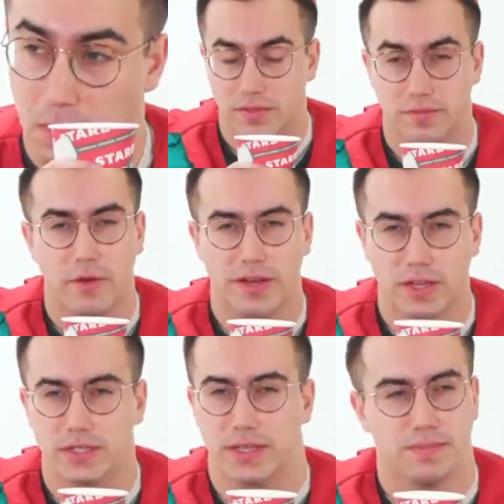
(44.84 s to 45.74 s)
It's very
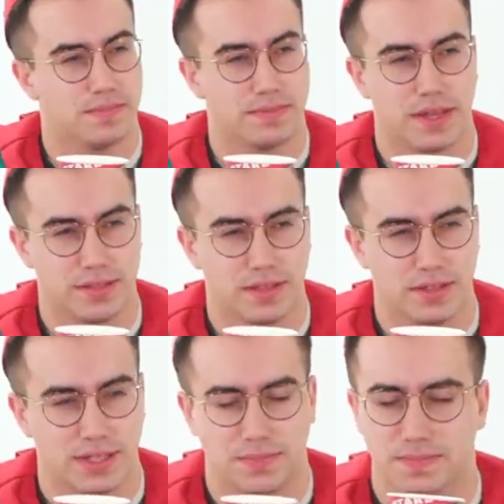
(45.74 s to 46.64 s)
nutty. That is
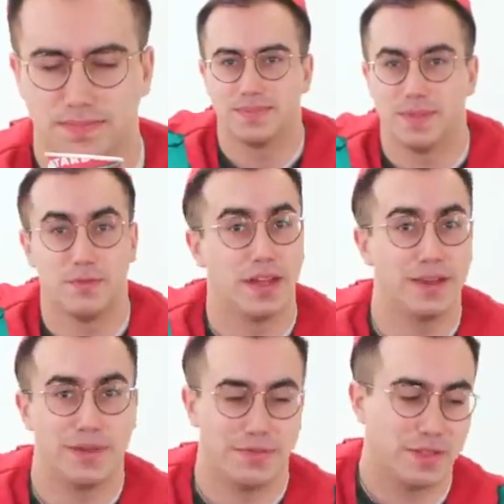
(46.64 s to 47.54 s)
nutty. Then
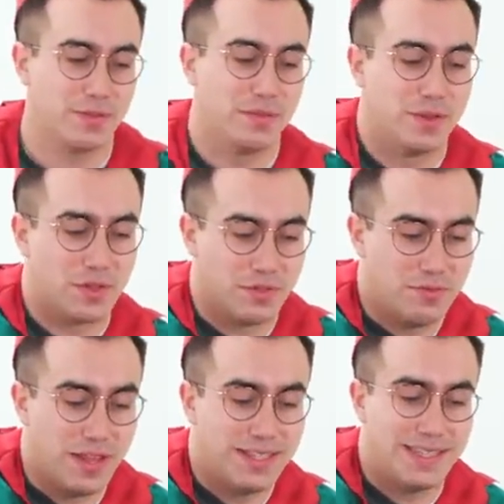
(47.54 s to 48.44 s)
finally, we have this one, which is a
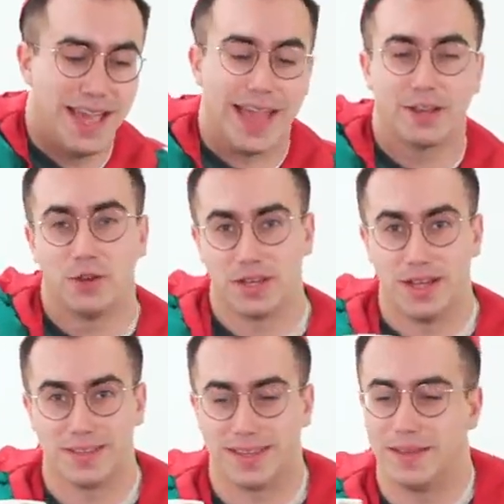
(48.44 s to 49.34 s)
venti eggnog
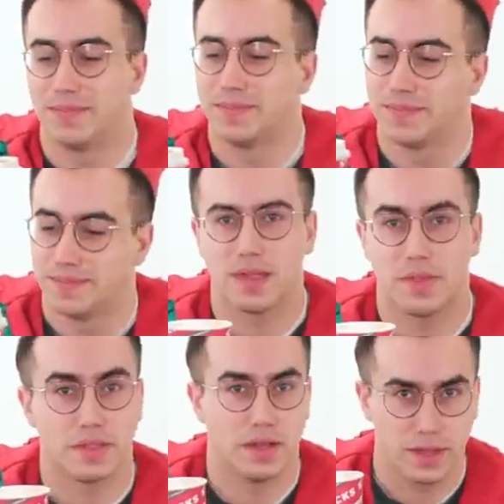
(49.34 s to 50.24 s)
latte.
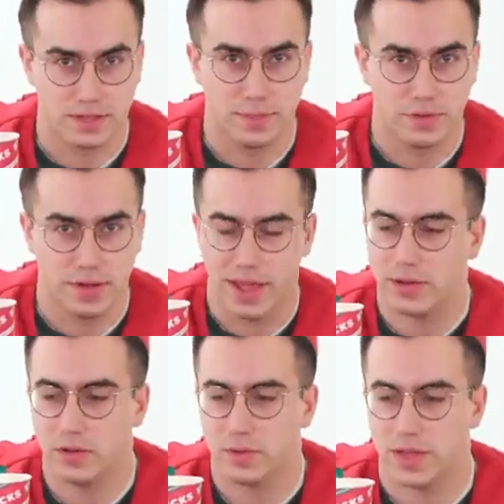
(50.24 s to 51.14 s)
I think the last time I tried
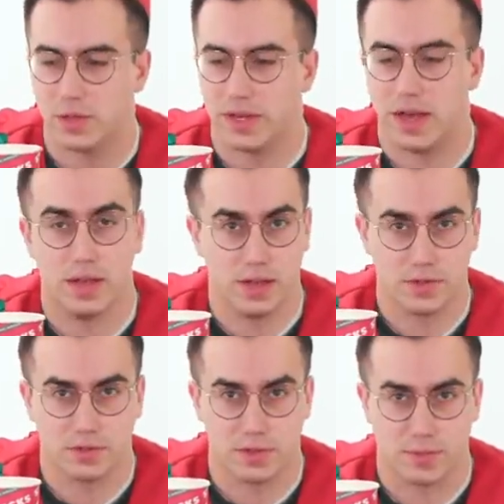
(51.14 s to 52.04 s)
eggnog was actually our
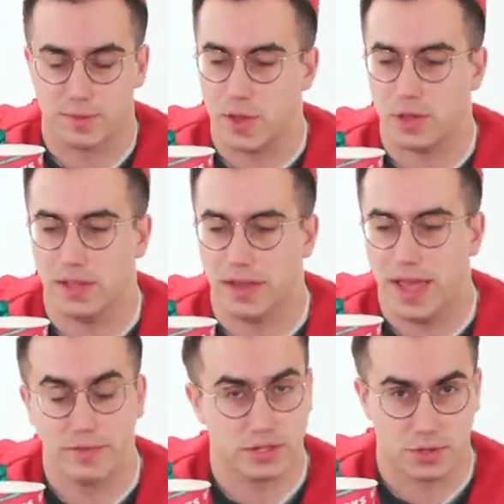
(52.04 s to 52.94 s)
last Christmas special, and I
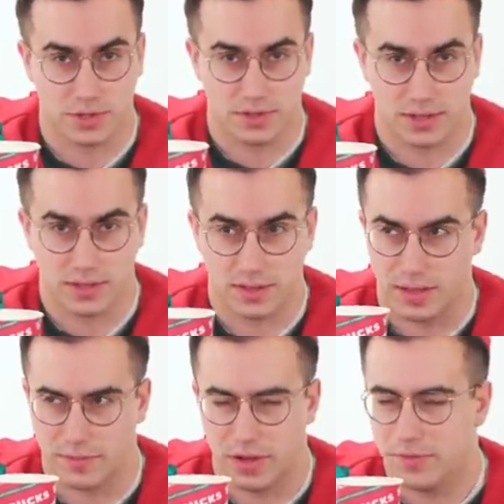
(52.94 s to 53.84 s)
haven't touched it since.
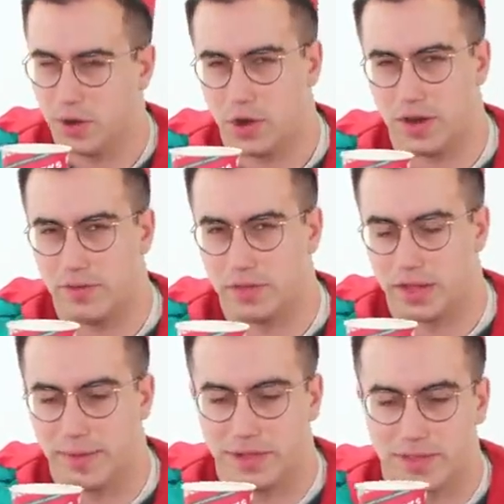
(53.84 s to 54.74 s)
I've kind of forgotten everything
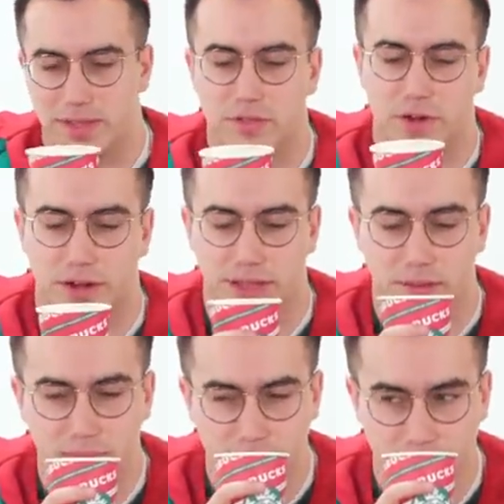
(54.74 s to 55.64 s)
about it. I'll try it again.